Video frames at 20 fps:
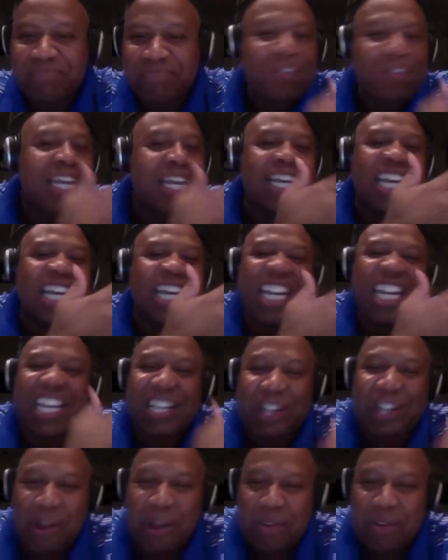Get in
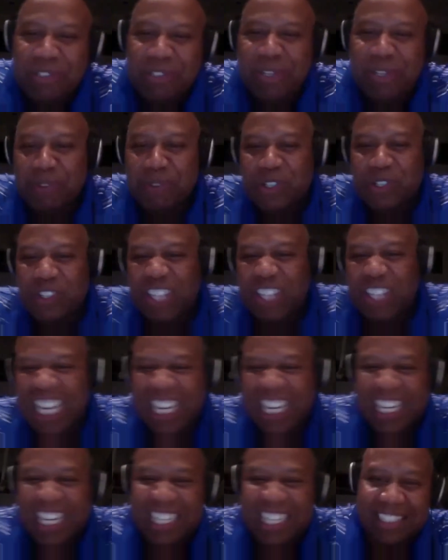close. I want you to hear
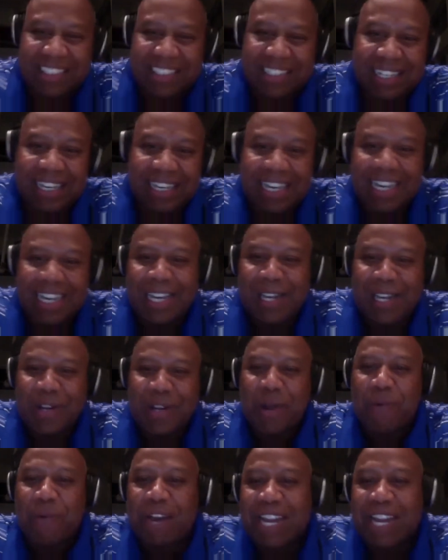this. You know
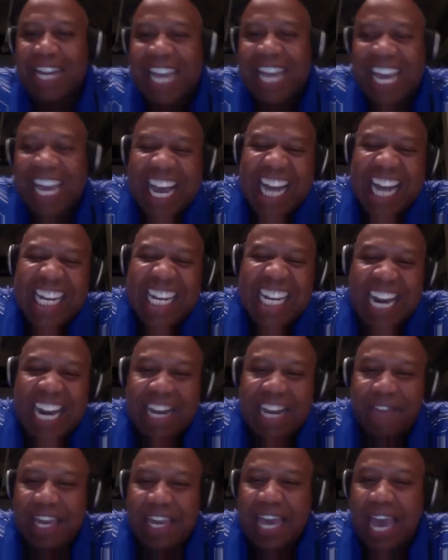what? I did not even
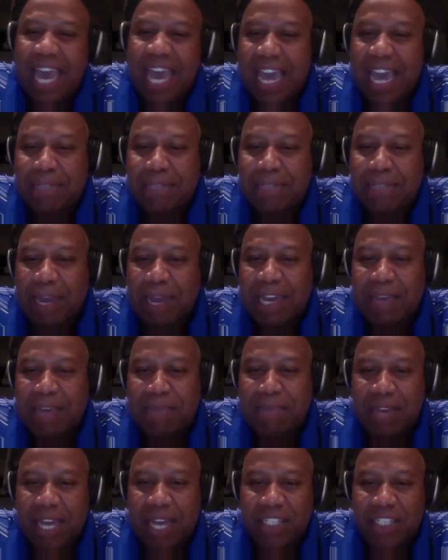cash my
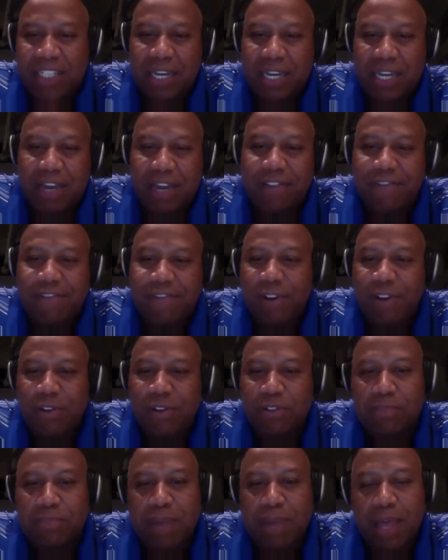NBA check for the first
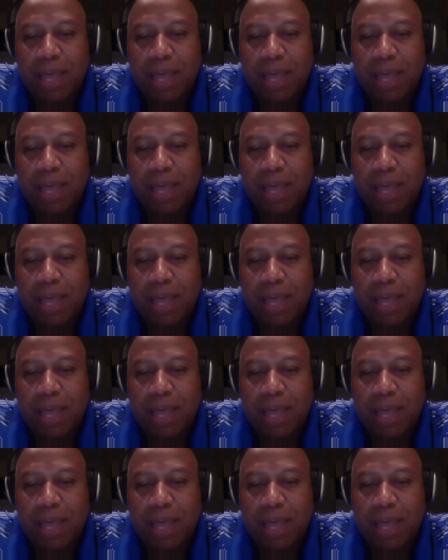month.